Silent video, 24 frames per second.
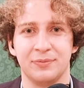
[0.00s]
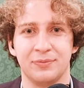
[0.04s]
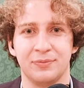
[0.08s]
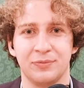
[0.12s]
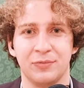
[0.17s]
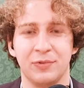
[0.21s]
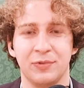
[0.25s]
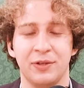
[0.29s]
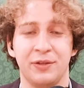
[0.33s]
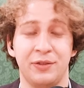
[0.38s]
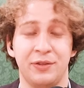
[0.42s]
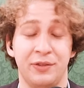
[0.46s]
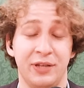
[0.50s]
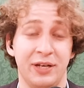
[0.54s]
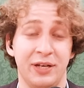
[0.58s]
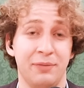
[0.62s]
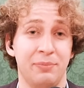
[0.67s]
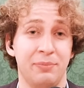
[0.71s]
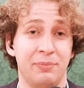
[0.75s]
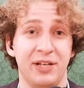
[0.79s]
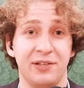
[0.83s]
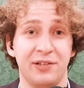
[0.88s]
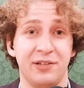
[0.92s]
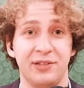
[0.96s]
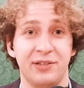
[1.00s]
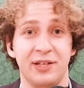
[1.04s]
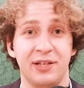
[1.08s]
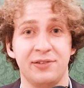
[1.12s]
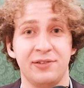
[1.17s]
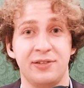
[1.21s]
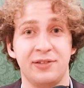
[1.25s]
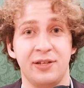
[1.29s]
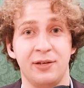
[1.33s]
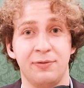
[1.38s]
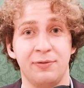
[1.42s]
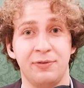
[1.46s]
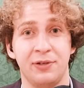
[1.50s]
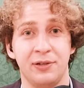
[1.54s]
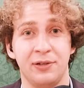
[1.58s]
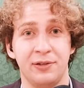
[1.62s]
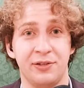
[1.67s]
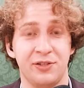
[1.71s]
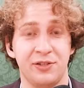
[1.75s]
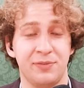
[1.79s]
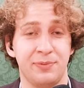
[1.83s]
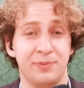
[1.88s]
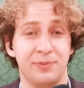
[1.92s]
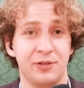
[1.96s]
well, that makes sense, definitely,
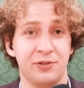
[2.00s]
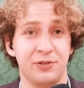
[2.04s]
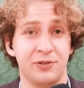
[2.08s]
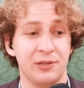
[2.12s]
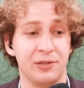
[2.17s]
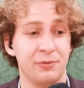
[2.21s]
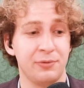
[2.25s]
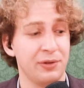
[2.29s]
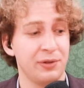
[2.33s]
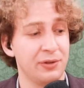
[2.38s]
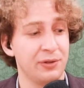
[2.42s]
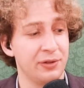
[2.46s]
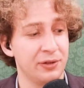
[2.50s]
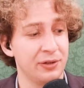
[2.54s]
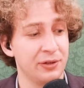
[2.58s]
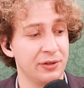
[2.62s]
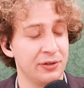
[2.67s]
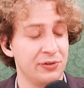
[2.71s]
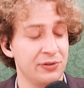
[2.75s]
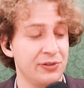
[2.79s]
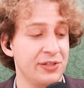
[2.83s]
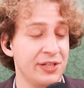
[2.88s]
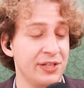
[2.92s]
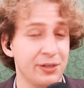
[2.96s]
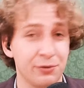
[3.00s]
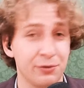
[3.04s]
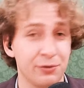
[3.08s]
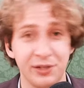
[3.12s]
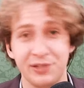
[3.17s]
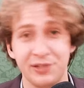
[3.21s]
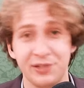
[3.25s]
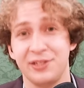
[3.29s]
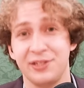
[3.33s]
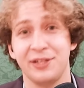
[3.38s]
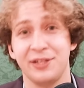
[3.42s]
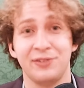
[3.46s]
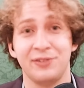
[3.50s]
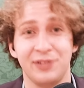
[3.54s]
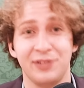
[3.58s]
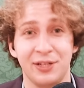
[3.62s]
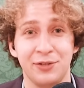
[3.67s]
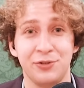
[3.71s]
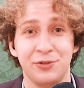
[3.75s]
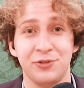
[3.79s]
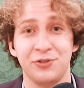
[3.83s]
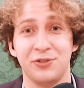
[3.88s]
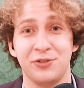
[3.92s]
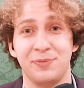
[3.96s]
especially with the decreasing
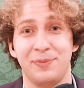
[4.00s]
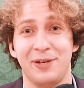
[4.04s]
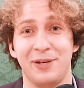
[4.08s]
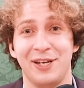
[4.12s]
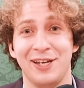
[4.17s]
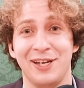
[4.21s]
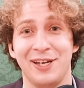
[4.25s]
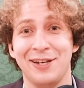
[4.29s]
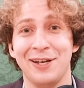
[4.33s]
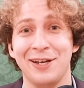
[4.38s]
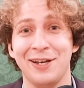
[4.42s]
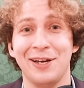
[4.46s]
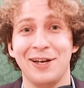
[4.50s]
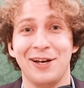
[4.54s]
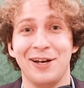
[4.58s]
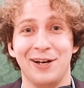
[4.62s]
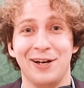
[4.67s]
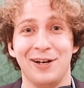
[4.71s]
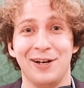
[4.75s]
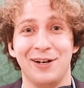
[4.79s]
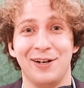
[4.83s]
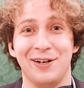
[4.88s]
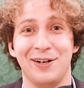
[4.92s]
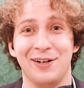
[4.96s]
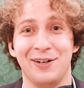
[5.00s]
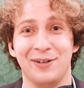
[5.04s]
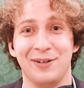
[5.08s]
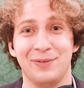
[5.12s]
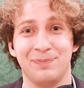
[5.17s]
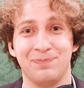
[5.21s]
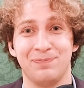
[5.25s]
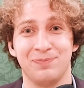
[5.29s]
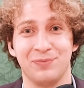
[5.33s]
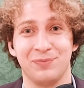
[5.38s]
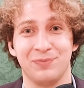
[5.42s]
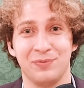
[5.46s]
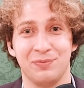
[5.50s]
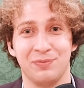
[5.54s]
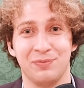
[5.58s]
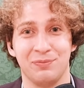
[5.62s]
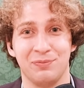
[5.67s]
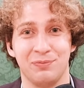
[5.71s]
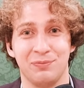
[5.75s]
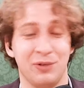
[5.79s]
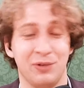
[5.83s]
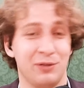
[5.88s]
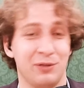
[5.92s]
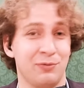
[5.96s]
attention span um,
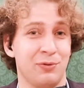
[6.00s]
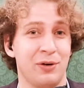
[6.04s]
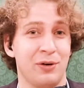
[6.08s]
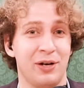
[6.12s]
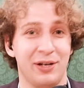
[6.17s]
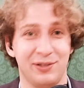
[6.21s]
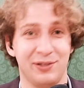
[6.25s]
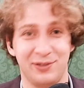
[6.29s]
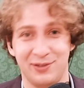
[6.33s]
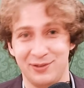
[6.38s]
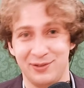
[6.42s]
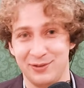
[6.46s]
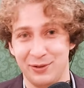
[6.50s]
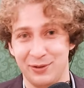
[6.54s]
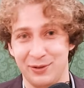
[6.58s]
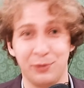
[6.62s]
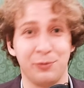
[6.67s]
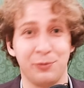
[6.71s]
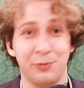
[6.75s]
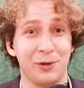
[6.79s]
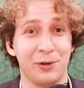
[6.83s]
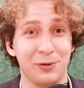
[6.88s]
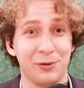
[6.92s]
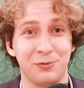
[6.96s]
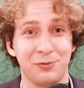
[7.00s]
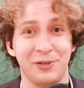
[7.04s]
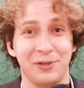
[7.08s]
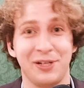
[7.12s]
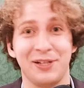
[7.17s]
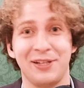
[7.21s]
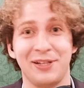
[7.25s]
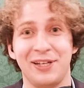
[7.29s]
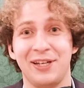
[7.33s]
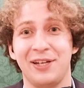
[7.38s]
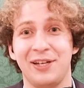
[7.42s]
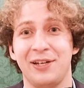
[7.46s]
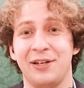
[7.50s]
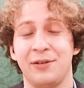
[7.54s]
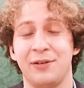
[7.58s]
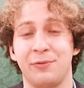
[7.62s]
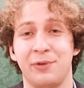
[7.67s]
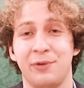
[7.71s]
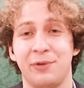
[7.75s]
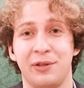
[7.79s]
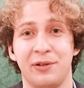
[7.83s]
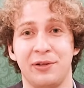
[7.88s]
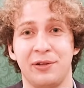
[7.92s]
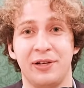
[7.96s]
across the world, really, and
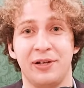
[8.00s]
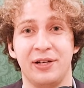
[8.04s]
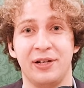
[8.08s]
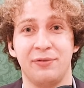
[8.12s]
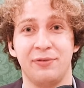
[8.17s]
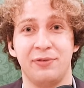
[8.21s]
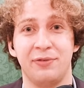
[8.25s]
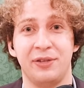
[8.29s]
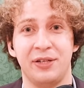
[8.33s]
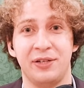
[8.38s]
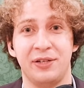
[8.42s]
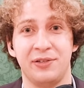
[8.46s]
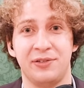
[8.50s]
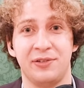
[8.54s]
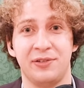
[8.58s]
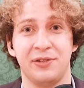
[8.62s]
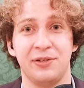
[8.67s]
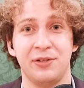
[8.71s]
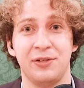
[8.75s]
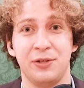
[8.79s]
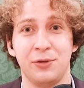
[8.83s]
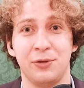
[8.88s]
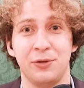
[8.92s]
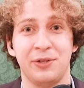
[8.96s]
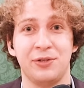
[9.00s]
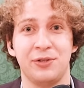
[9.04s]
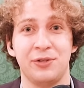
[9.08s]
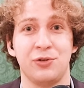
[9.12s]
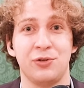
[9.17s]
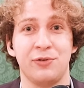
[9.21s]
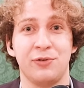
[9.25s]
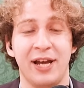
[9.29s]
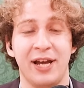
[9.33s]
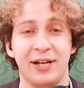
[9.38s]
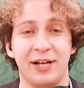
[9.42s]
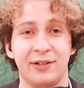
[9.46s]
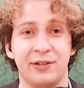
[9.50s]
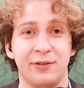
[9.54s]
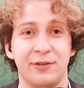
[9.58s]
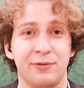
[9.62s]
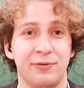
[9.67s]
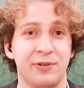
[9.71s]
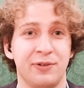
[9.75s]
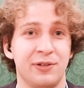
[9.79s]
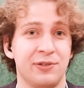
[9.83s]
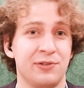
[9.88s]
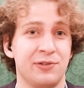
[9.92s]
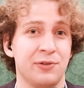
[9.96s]
with a lot of these uh, new interactive
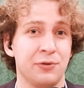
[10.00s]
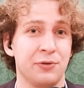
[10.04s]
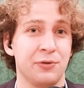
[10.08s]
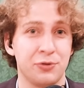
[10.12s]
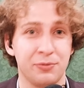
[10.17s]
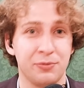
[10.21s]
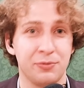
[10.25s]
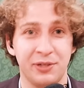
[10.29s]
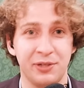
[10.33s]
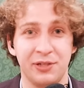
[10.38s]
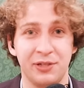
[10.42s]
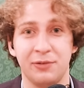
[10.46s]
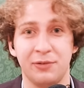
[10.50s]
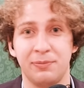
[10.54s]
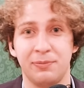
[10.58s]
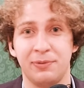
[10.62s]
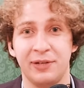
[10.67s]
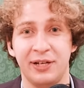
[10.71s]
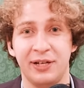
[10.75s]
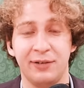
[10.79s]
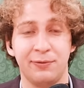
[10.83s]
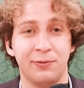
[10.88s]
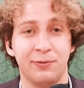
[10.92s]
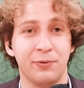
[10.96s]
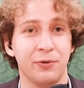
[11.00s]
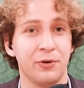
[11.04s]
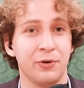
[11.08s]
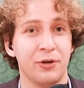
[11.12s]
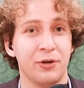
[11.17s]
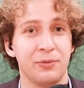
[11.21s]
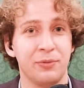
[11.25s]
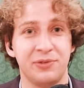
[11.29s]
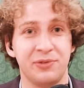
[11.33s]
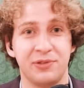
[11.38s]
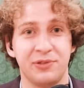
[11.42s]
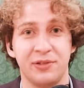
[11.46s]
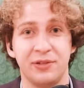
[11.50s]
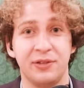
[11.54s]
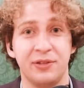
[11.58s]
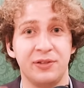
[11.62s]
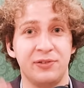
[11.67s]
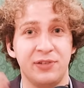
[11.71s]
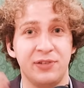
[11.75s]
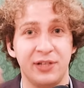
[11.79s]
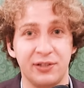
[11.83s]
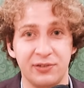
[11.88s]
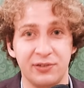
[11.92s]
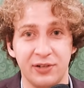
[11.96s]
uh, social media platforms, uh, the
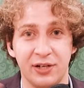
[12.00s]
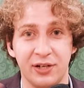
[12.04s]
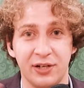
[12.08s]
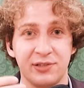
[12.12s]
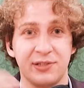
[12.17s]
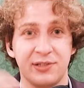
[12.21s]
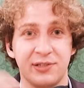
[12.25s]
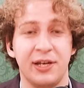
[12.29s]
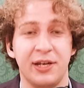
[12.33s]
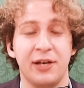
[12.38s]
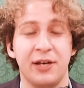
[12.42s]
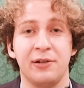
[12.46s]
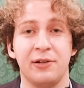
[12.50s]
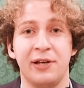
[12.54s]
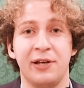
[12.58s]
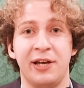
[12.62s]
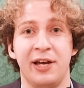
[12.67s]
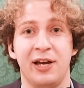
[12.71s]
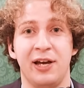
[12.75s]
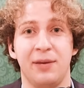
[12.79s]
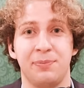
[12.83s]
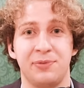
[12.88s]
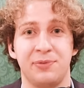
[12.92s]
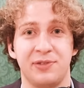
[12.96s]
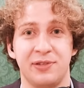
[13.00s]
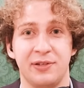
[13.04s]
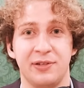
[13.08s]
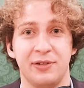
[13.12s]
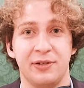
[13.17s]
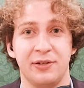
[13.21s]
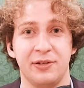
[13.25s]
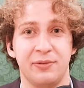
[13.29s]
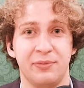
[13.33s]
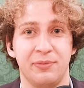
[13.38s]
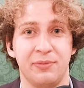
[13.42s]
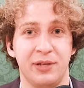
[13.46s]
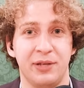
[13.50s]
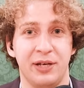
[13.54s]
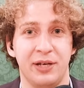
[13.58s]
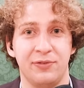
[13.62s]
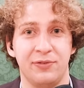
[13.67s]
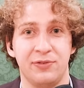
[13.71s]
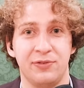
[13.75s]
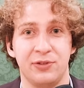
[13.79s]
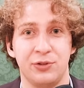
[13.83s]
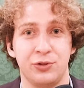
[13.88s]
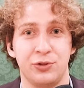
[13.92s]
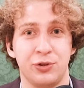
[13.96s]
TikTok style apps uh,
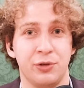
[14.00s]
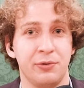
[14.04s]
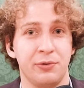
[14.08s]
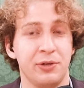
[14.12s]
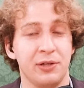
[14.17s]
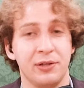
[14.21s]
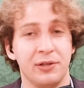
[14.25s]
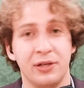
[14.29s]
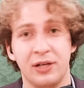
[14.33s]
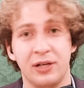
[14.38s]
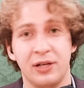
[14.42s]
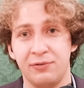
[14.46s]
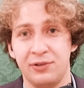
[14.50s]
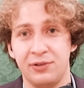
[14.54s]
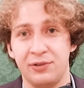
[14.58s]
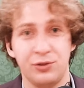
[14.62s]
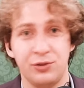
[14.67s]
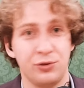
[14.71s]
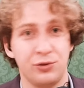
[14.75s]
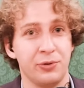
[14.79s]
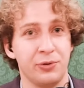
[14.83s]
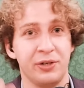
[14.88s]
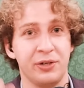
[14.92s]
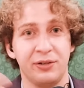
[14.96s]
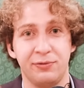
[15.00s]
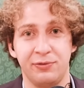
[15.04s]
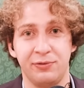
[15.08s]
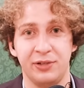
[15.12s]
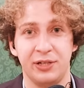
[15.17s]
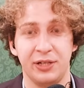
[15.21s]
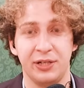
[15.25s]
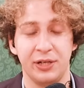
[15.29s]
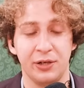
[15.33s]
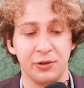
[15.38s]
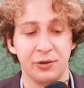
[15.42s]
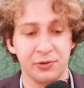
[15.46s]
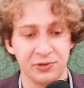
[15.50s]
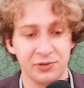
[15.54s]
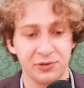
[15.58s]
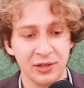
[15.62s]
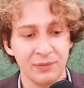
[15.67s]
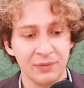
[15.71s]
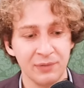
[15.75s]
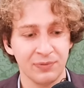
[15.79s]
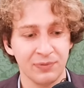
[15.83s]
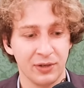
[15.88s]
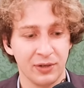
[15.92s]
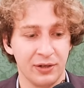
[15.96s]
that show you a lot of these short videos.
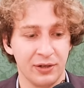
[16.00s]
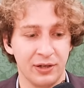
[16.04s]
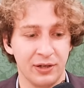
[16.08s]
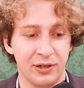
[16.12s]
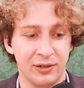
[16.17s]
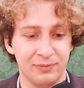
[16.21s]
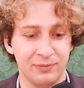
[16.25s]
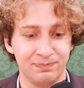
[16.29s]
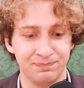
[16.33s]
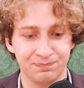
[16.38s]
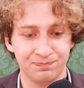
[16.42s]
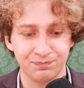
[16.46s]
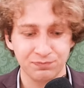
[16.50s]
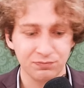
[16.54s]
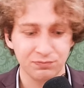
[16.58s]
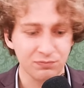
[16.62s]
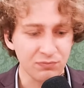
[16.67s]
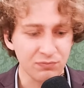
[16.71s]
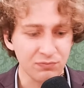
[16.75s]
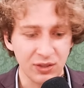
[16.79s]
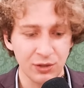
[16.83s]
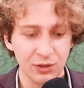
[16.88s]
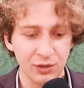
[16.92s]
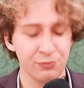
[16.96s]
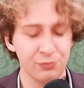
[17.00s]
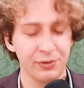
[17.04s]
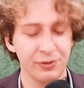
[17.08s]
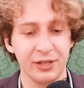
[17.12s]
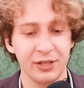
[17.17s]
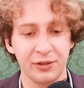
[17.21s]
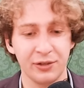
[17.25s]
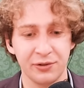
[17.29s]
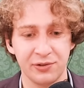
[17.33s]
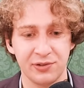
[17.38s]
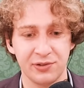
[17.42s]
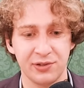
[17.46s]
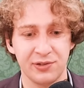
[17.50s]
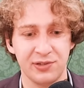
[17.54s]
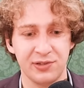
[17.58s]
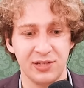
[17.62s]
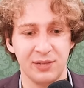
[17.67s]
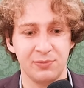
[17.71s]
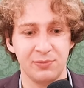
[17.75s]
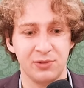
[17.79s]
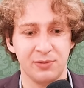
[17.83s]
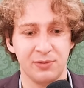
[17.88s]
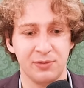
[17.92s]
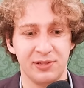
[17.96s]
Um, Reels
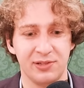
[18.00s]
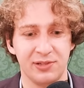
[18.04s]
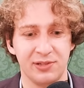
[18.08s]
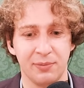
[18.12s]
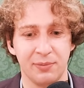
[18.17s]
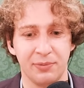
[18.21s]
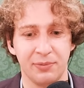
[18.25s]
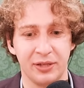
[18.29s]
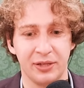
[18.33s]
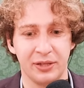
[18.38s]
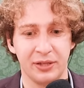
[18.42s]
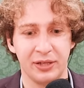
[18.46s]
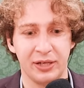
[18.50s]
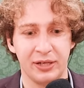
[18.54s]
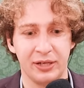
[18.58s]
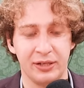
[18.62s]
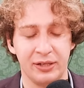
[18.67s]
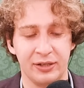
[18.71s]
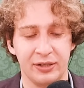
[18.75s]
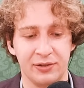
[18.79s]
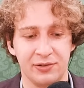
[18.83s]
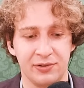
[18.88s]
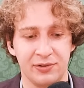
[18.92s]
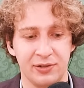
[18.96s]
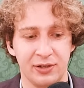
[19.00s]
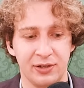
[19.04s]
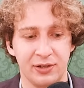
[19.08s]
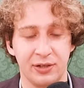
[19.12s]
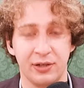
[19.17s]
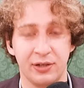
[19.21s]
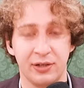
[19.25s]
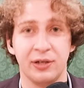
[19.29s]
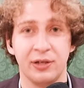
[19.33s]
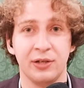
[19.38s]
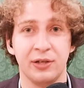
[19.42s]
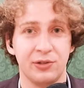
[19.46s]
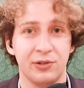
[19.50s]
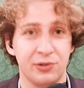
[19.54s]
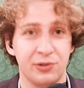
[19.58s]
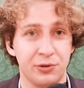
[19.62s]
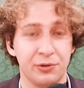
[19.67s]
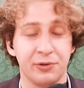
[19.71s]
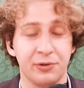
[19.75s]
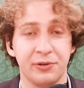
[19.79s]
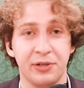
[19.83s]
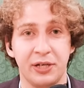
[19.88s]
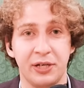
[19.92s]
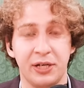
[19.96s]
seem to be something that is uh,
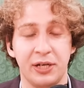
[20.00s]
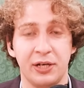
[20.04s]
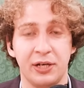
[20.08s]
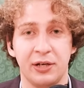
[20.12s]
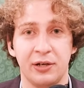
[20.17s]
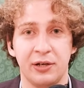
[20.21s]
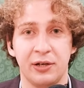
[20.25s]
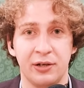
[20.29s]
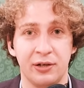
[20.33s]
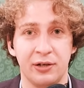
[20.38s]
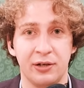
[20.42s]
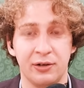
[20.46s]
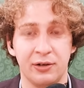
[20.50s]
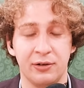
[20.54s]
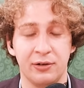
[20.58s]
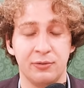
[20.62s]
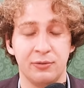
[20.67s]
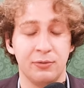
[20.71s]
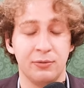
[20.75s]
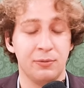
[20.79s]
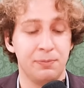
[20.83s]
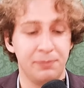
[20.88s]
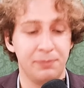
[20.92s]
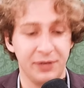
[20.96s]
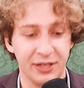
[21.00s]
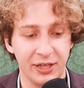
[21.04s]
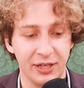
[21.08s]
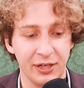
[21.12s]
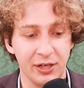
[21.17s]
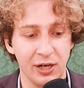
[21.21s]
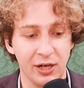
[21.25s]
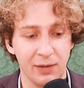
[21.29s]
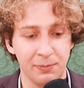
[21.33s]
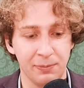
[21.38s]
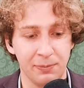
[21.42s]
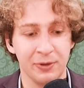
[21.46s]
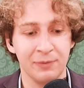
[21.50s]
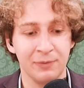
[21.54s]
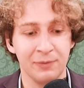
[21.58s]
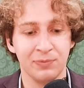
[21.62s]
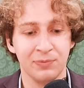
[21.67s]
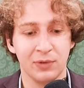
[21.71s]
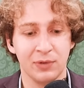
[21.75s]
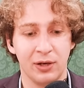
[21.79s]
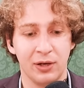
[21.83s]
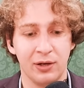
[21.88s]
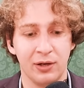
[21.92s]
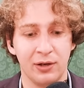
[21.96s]
certainly uh, picking up.
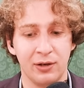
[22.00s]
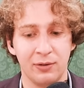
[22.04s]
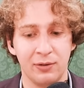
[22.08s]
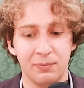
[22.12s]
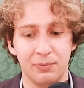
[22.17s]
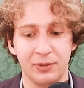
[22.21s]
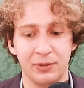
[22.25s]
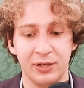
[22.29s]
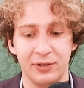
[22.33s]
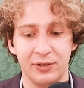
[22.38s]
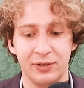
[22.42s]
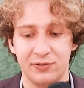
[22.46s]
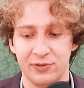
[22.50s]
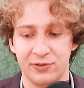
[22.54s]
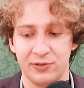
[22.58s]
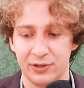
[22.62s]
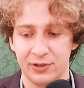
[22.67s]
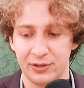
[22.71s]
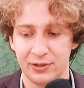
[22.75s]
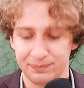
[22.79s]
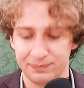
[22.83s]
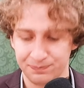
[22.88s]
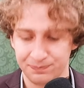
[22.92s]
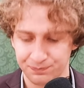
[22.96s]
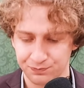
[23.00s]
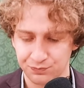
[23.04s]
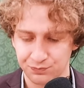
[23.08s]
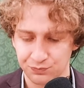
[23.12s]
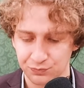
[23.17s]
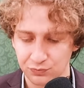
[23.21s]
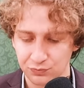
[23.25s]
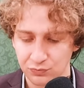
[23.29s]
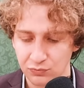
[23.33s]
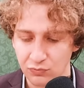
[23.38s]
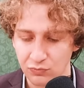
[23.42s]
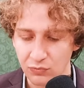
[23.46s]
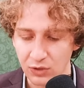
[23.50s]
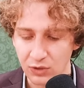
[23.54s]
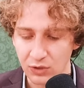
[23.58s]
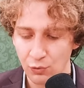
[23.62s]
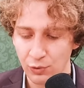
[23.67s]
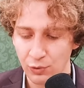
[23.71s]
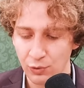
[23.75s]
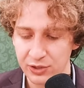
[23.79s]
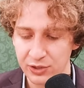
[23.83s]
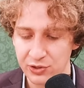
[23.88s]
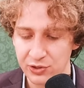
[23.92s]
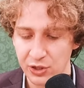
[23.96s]
but um,
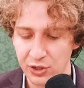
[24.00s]
once